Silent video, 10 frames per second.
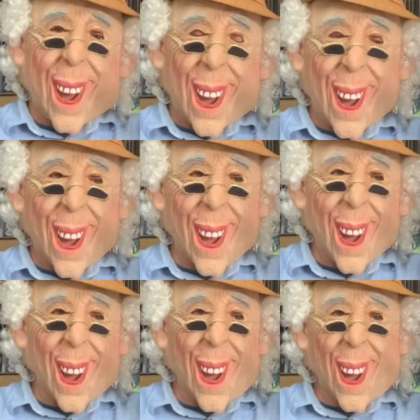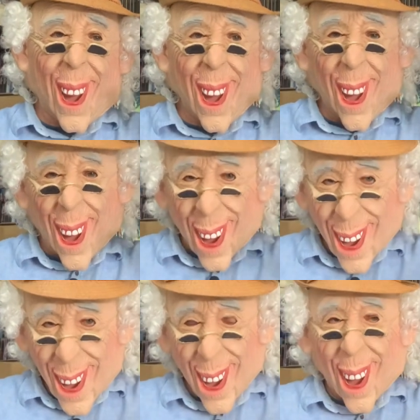And they come across
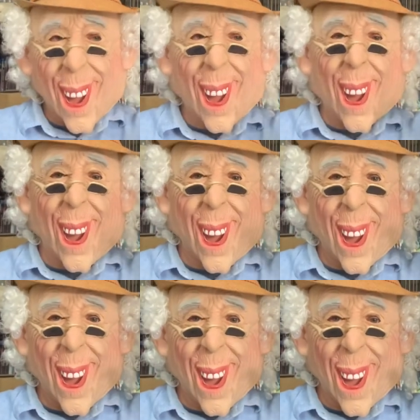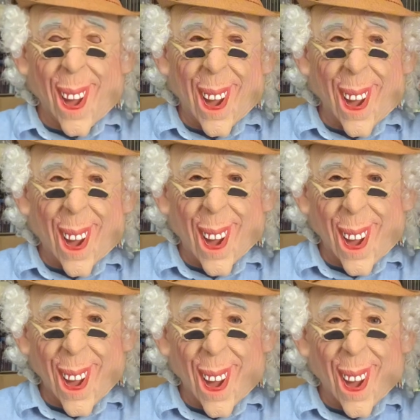Comanches and they get their
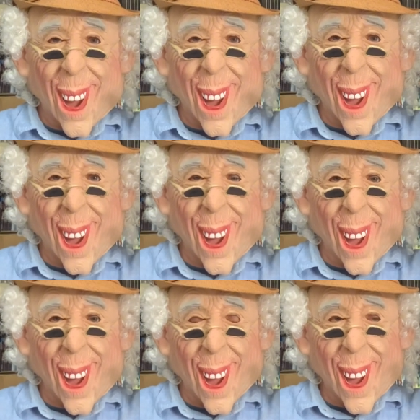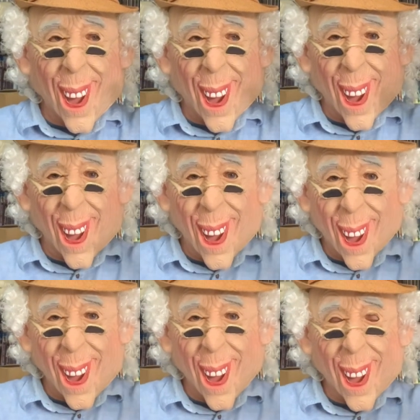hands on Gauche's
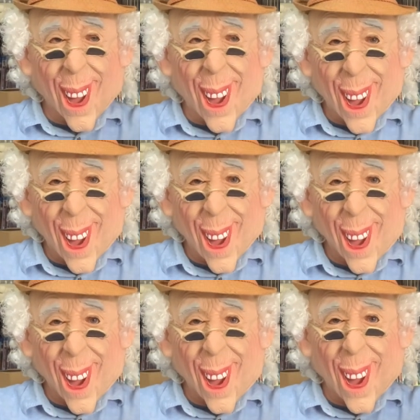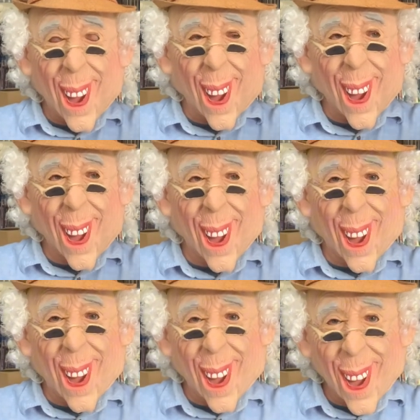girlfriend, Christina, played by Ursula
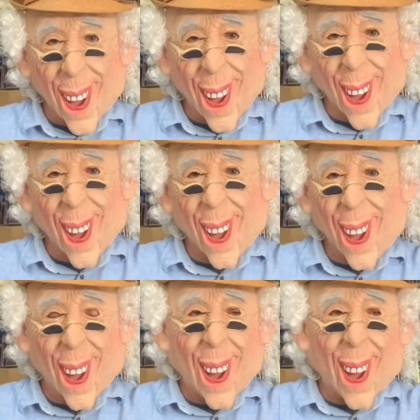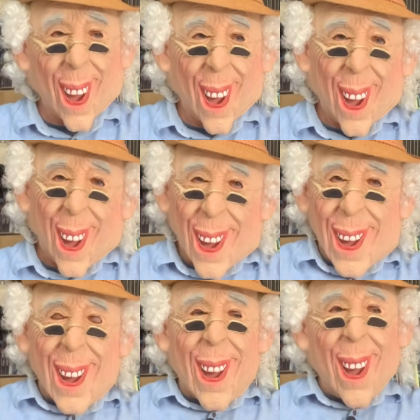Andress.
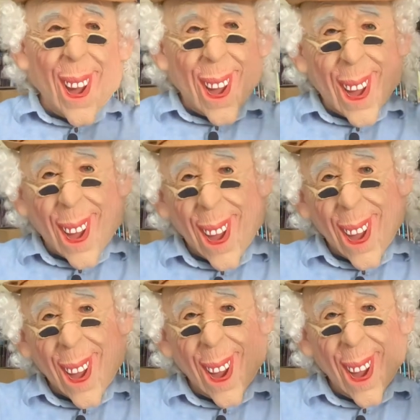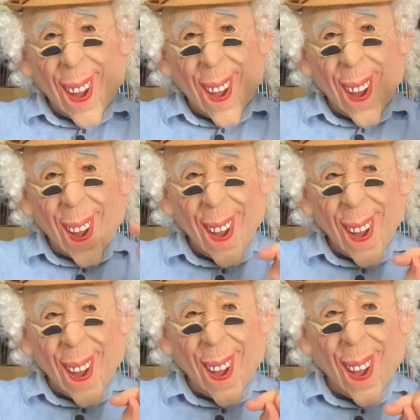And there's an also a connection between Ursula
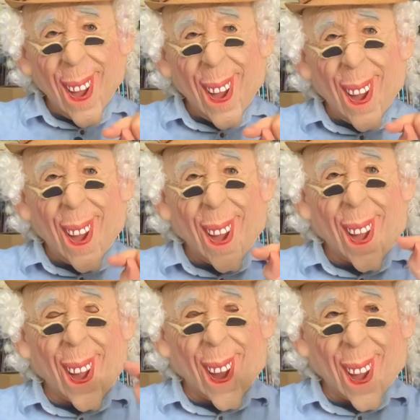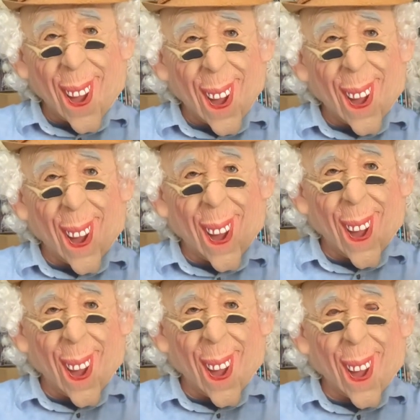Andress and the director, Terence
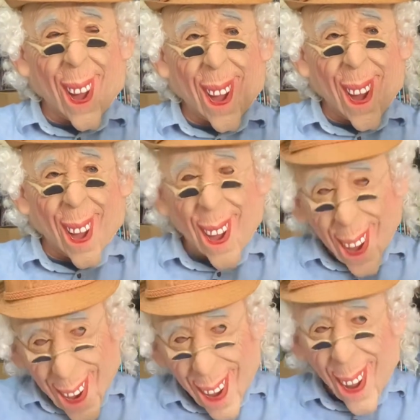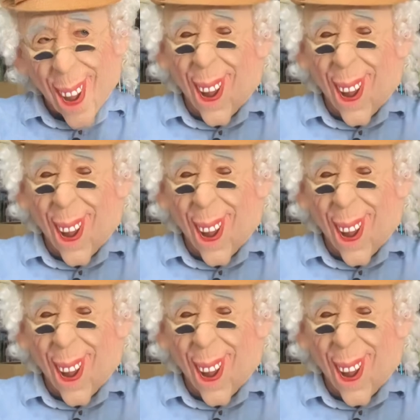Young, and Dr. No.